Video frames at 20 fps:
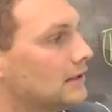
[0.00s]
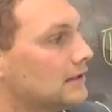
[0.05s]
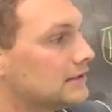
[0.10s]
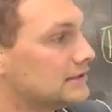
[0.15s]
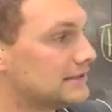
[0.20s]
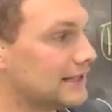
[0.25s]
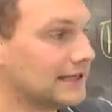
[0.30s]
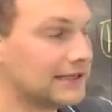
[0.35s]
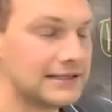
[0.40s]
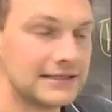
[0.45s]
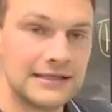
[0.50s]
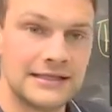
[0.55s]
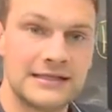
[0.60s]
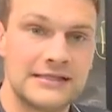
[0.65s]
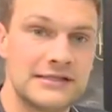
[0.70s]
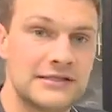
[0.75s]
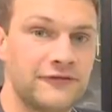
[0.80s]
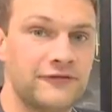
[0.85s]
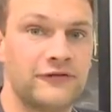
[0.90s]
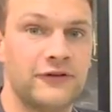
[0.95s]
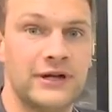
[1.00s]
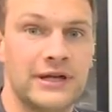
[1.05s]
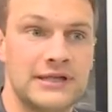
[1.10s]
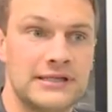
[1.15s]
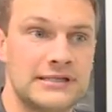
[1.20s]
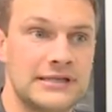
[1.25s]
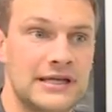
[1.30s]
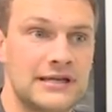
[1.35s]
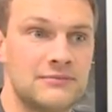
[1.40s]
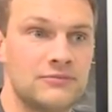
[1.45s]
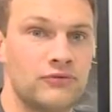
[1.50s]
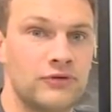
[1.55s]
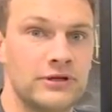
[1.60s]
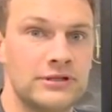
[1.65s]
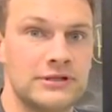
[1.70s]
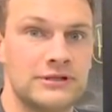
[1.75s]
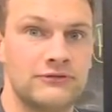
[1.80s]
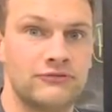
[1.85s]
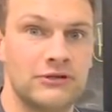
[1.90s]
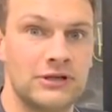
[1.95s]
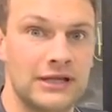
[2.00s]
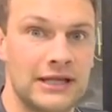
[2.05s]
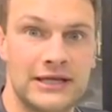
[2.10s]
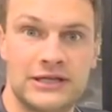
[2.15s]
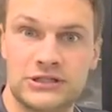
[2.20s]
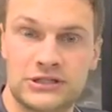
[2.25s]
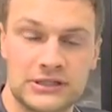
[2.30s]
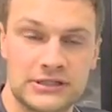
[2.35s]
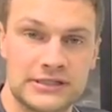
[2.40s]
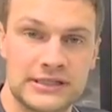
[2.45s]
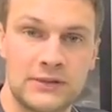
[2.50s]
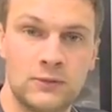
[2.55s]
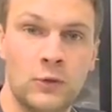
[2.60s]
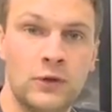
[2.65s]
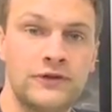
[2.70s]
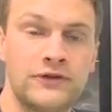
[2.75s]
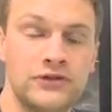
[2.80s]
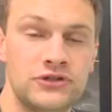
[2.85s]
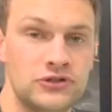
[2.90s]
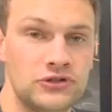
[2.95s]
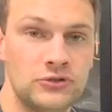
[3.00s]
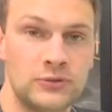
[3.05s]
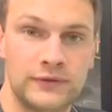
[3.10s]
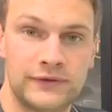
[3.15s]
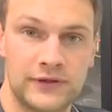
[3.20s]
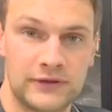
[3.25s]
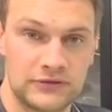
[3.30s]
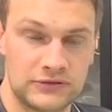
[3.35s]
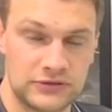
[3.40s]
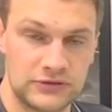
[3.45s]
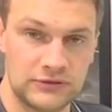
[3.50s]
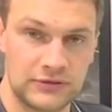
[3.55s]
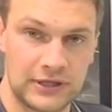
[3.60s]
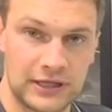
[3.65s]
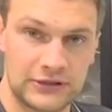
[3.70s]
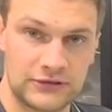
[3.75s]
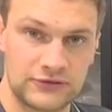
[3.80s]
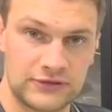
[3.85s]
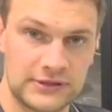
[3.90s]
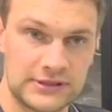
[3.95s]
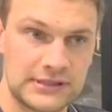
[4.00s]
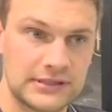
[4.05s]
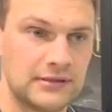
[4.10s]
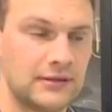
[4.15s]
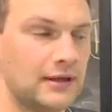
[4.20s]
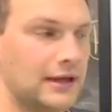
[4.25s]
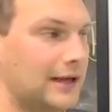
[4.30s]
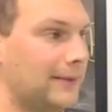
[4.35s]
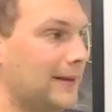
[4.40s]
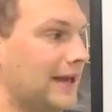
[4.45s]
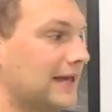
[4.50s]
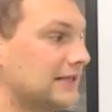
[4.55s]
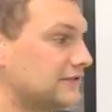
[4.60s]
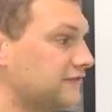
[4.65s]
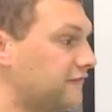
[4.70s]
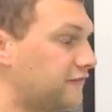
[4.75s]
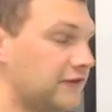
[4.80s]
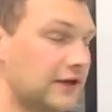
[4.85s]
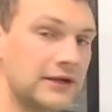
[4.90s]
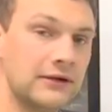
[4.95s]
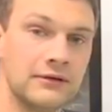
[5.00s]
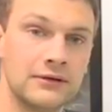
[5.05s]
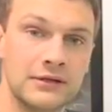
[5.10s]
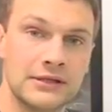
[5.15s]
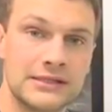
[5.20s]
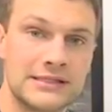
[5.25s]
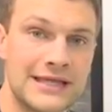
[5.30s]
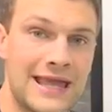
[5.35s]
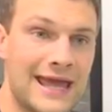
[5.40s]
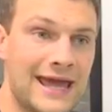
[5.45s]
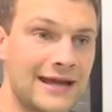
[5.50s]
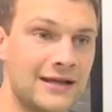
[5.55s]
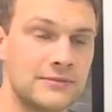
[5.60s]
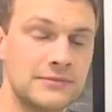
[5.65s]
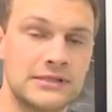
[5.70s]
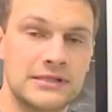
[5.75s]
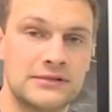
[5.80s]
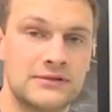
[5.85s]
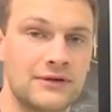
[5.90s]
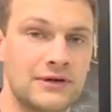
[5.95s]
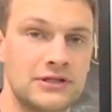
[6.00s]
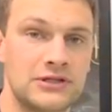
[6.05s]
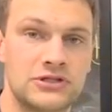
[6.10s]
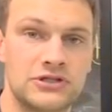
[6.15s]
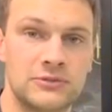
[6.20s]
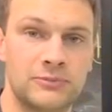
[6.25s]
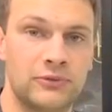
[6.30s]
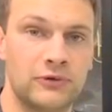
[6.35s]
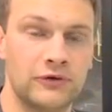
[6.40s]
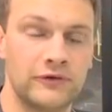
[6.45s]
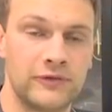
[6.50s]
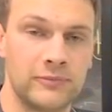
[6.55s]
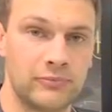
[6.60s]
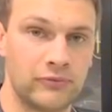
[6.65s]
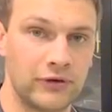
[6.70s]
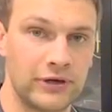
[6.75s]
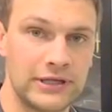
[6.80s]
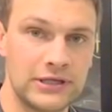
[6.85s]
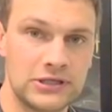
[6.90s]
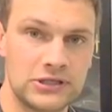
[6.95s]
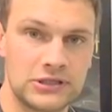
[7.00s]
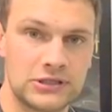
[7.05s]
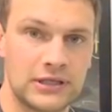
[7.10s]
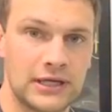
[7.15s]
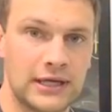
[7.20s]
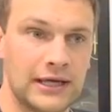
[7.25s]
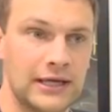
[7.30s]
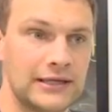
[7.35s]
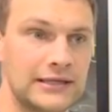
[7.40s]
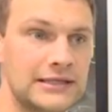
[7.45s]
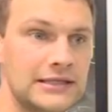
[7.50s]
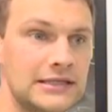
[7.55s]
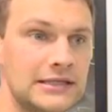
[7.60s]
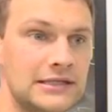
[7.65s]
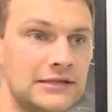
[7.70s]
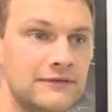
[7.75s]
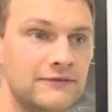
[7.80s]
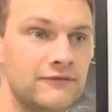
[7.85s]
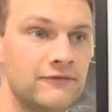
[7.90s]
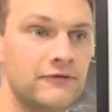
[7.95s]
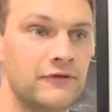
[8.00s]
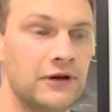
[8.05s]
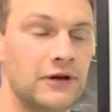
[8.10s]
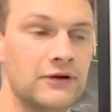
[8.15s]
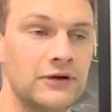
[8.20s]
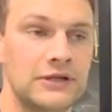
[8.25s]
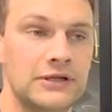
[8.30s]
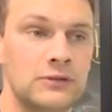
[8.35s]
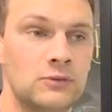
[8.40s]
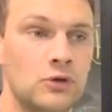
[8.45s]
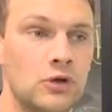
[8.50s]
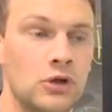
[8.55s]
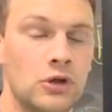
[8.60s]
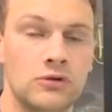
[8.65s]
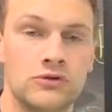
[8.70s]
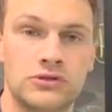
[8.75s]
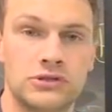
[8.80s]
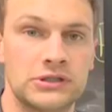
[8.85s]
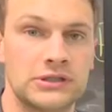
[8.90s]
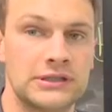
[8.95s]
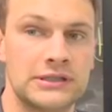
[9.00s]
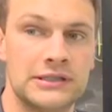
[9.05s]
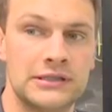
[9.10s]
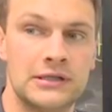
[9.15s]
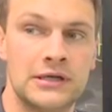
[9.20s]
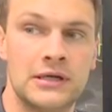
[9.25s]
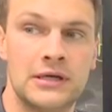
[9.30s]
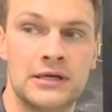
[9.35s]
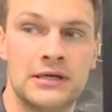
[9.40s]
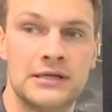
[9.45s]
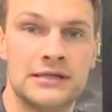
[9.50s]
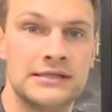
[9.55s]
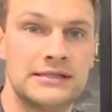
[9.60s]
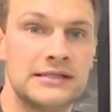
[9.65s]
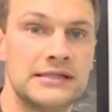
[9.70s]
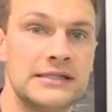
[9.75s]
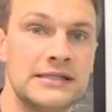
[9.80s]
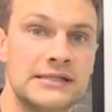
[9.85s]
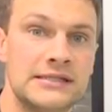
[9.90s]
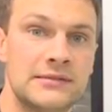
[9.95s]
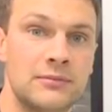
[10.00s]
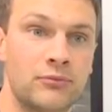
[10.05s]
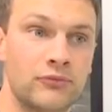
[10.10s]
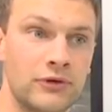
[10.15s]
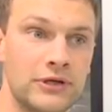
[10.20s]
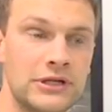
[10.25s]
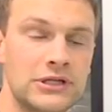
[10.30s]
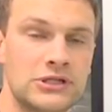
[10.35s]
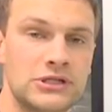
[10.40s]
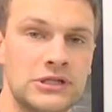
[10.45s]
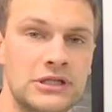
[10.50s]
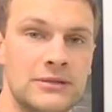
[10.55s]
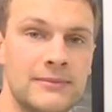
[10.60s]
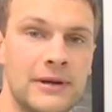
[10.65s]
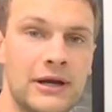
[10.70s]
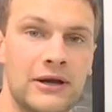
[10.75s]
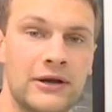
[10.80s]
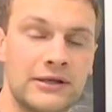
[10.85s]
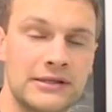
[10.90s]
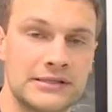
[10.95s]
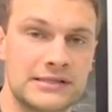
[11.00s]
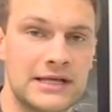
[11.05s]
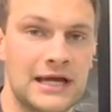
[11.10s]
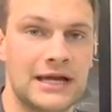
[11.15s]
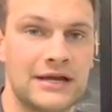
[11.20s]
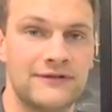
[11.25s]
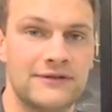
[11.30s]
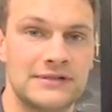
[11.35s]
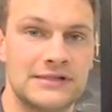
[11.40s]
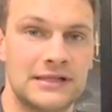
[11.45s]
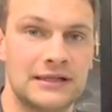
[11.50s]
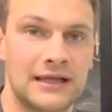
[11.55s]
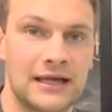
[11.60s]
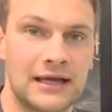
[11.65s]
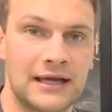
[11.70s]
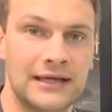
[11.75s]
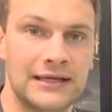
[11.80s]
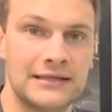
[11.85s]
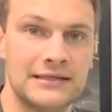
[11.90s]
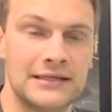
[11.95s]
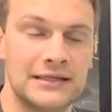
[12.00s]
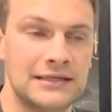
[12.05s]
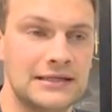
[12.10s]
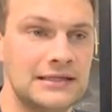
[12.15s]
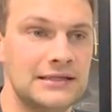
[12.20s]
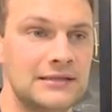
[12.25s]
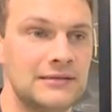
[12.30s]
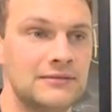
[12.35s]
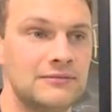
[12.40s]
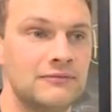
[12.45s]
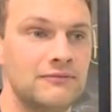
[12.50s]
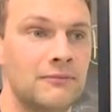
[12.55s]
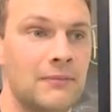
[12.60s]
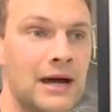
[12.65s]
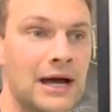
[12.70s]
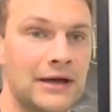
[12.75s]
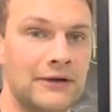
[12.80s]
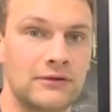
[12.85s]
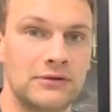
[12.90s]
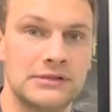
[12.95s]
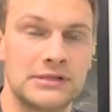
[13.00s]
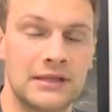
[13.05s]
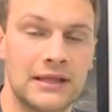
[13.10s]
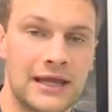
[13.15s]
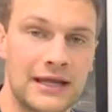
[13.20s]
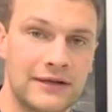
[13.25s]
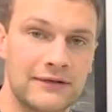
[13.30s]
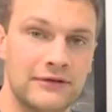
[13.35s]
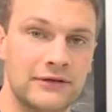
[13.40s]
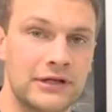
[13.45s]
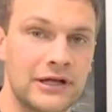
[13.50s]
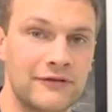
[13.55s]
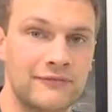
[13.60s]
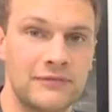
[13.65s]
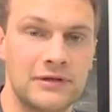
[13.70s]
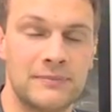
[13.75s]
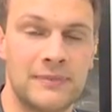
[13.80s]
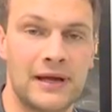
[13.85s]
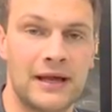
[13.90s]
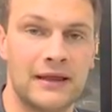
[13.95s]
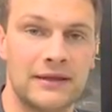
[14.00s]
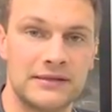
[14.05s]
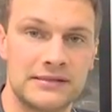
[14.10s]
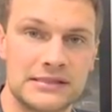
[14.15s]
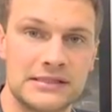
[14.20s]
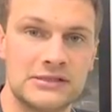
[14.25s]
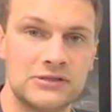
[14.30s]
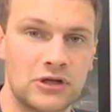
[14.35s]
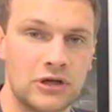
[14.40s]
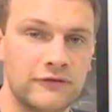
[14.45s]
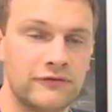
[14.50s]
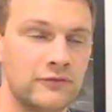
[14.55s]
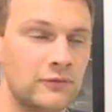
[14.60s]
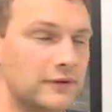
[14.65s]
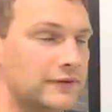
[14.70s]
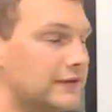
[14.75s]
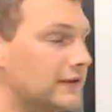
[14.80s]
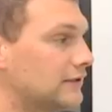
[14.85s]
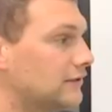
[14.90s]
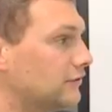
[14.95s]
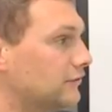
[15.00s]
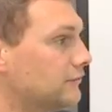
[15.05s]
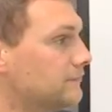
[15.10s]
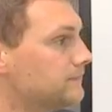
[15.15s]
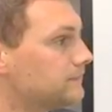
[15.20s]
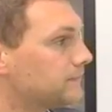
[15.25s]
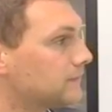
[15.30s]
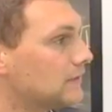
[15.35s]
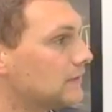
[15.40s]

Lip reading: Second is the France and Britain relations and what to do with those two countries. As a Federalist, Adams is going to support the British. He very closely sees the British and the Americas kind of as aligned, and he models a lot of their government policies off of what they do.